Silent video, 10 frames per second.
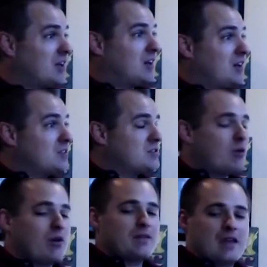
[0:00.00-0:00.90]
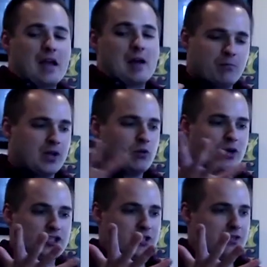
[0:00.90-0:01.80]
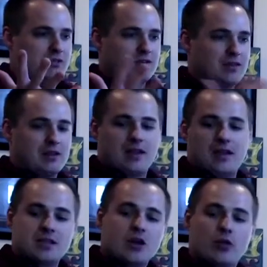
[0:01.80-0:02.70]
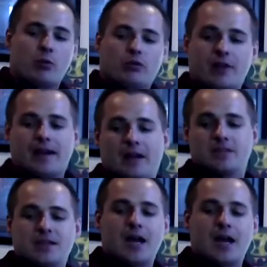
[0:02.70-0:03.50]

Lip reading: So a big question, because I know that we're running out of time.